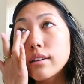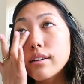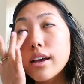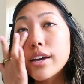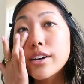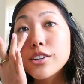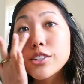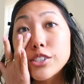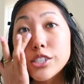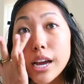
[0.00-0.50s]

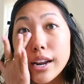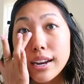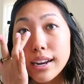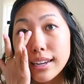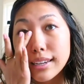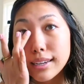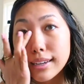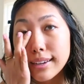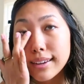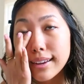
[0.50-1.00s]

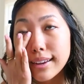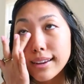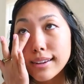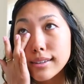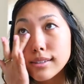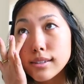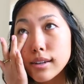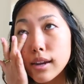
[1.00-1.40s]
energetic and